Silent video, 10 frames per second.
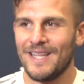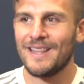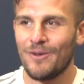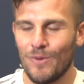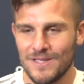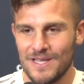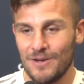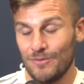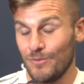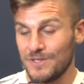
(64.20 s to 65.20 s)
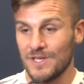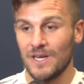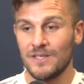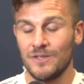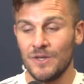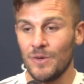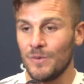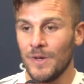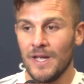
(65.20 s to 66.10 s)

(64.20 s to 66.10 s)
the ones that we start, you know.